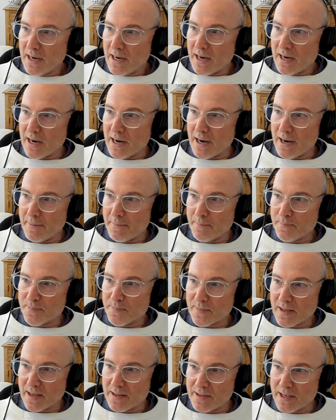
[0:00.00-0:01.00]
And
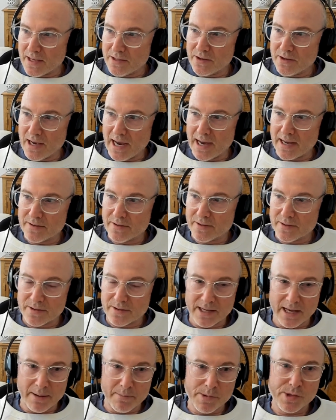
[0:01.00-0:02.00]
then you had
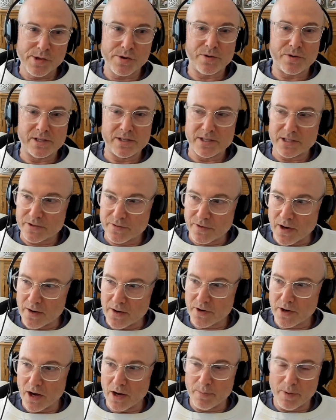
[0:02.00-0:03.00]
the
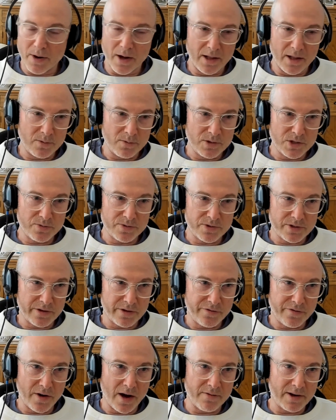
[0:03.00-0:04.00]
M365 Copilot, which was the
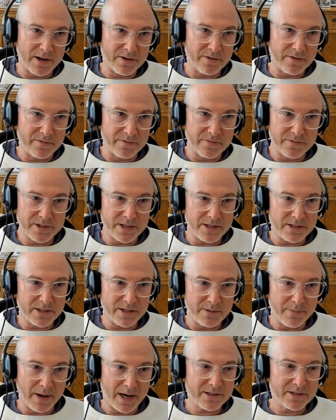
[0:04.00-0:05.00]

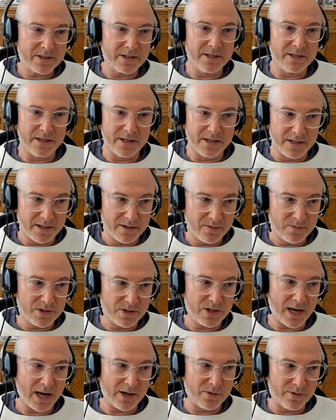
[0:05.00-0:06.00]
$560 a year,
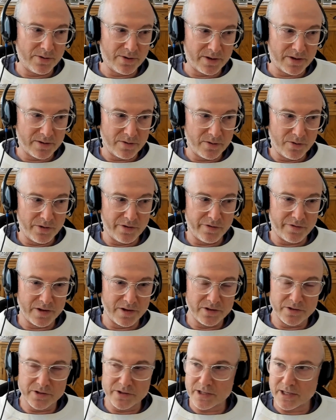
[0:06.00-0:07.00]
which had all the
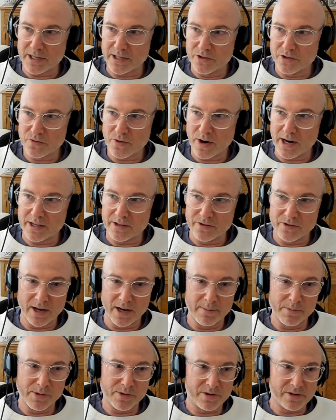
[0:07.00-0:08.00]
features that integrated into
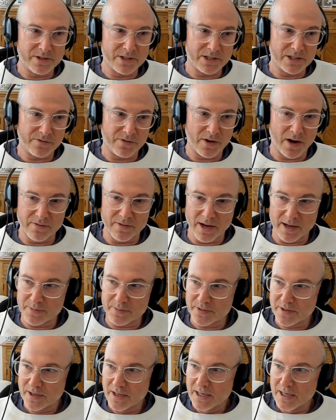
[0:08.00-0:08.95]
M365 apps.